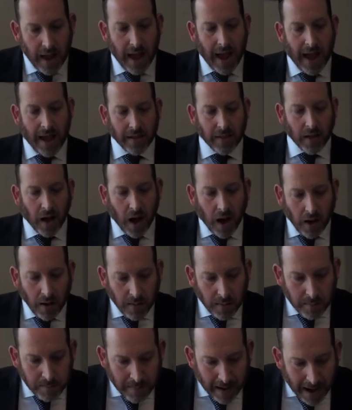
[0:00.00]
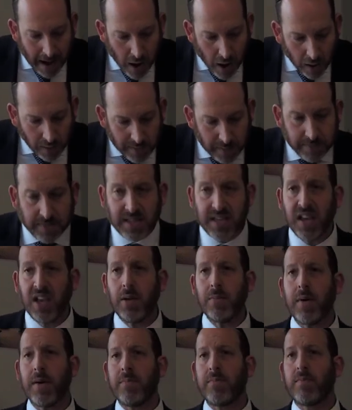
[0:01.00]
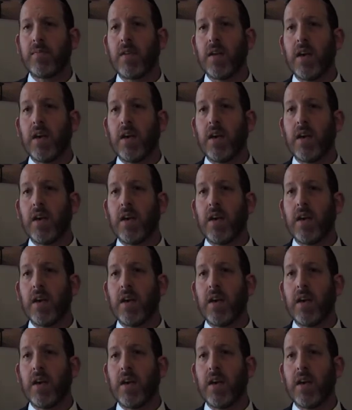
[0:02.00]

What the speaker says: Ela ma'achalim ti'imim.